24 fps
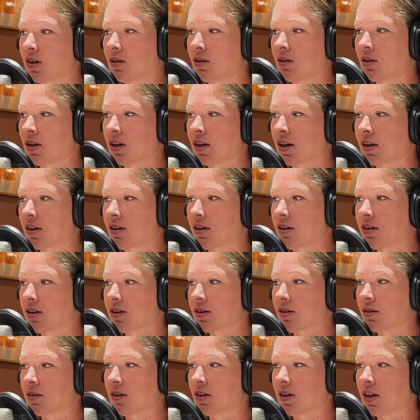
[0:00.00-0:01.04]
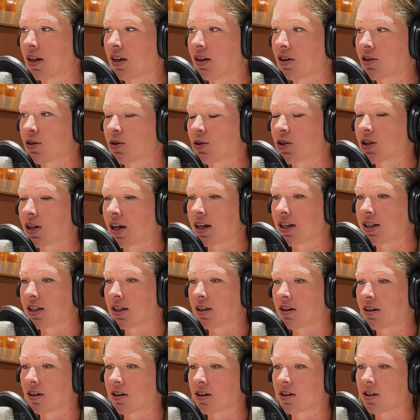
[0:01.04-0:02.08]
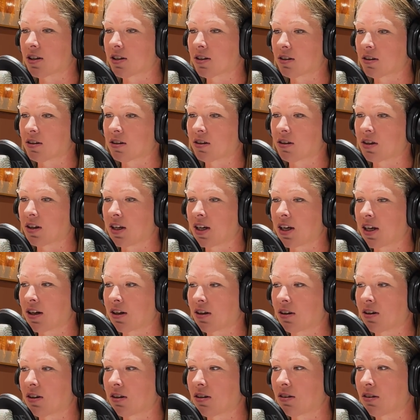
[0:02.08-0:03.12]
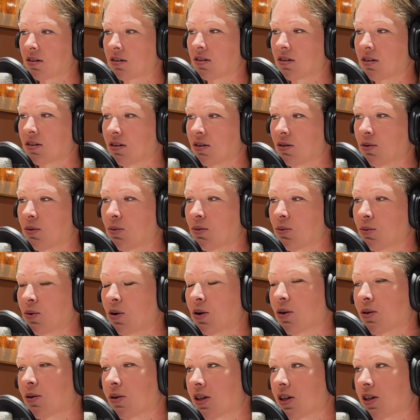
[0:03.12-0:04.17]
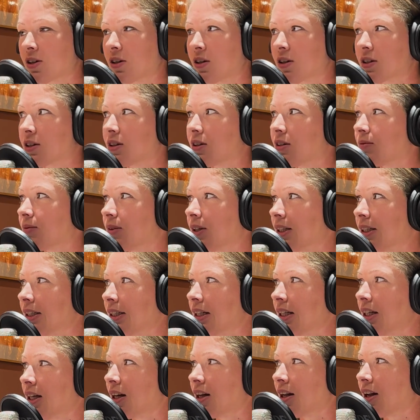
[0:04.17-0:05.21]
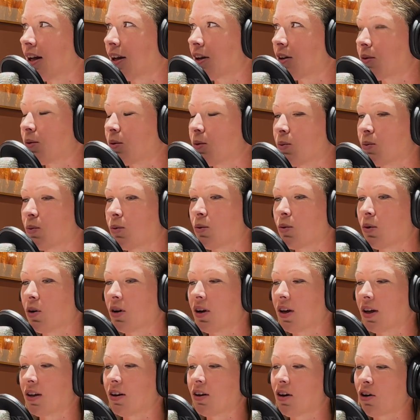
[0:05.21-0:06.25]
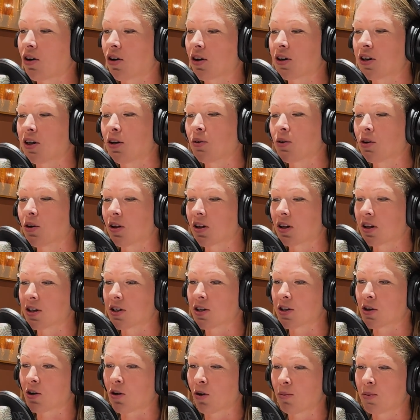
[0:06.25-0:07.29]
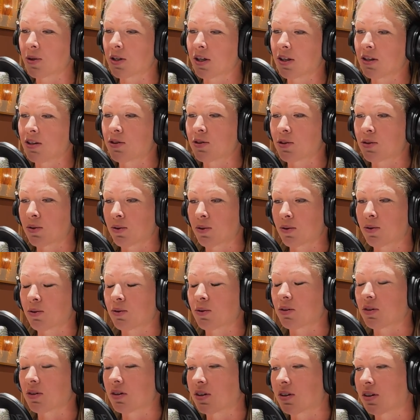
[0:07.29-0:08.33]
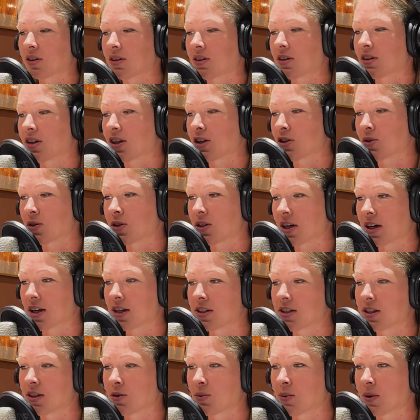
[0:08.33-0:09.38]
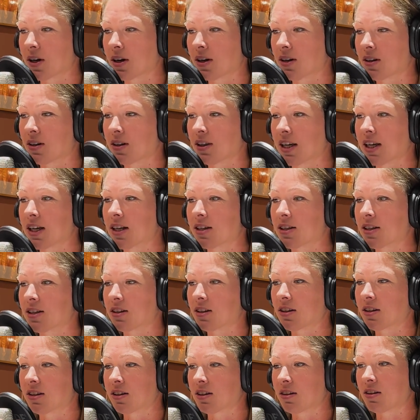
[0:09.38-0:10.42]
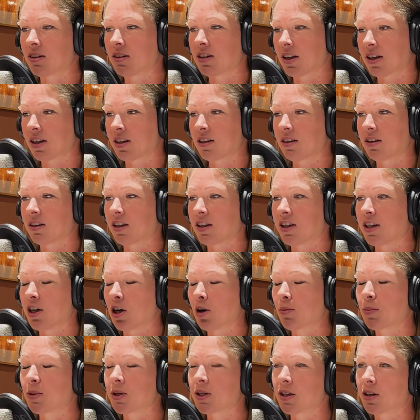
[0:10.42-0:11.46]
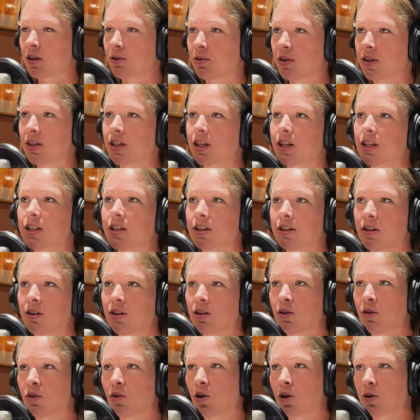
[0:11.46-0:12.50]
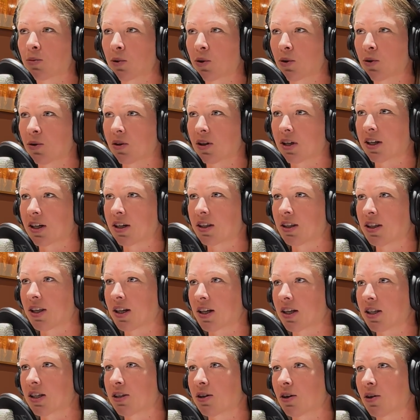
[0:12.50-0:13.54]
like, in a society there is hidden, well, it's not like our new knowledge comes into a society where things like the opposite of it is normal, like that is the